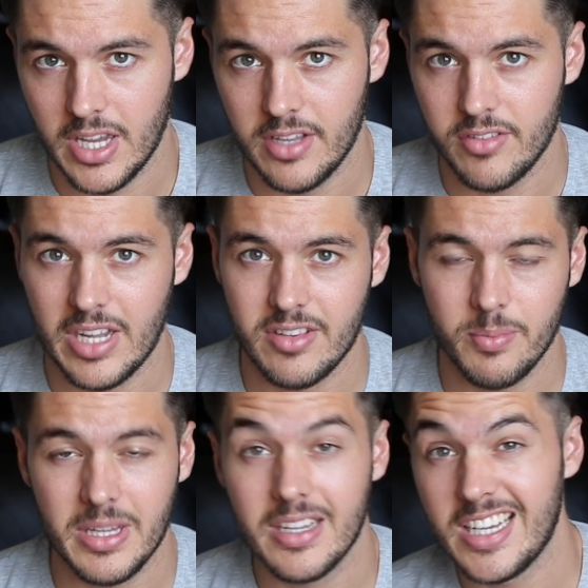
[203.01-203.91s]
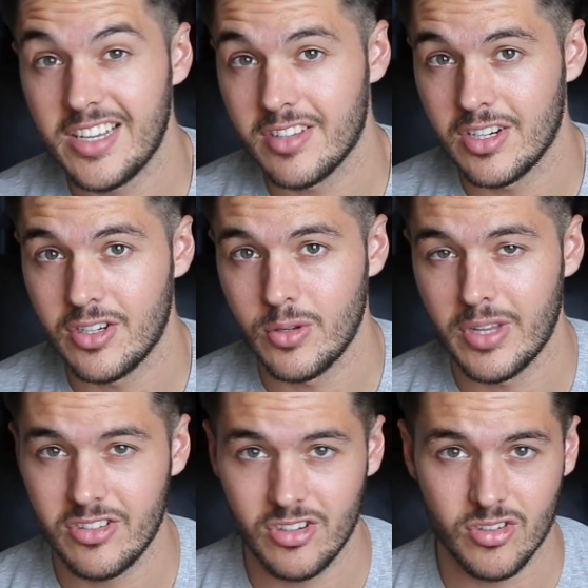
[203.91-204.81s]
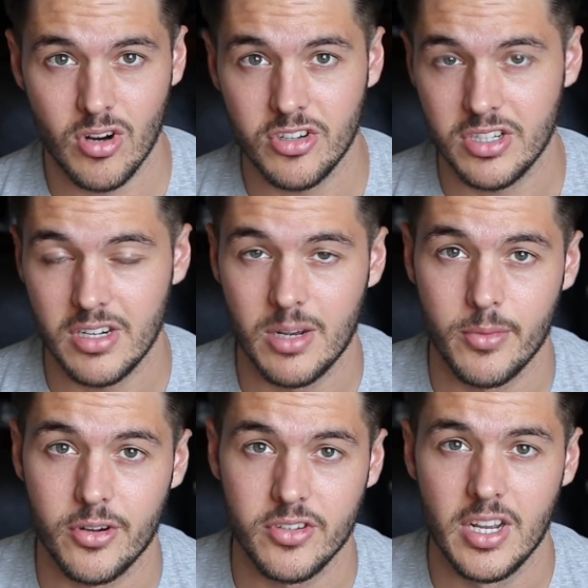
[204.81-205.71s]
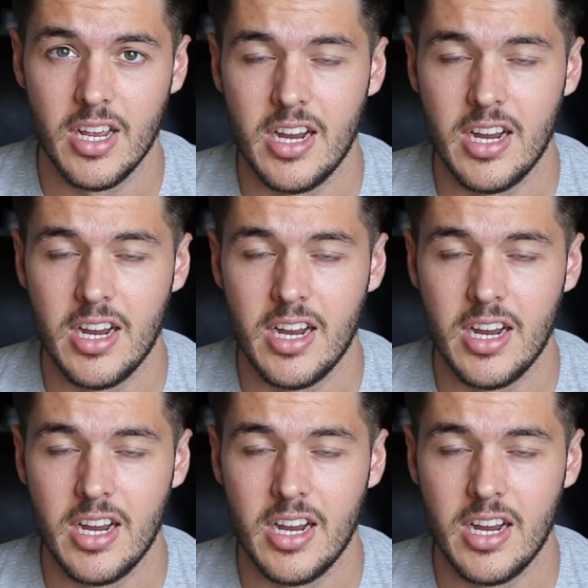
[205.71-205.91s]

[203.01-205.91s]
Okay, so that's something easy to do. That's just crunching numbers.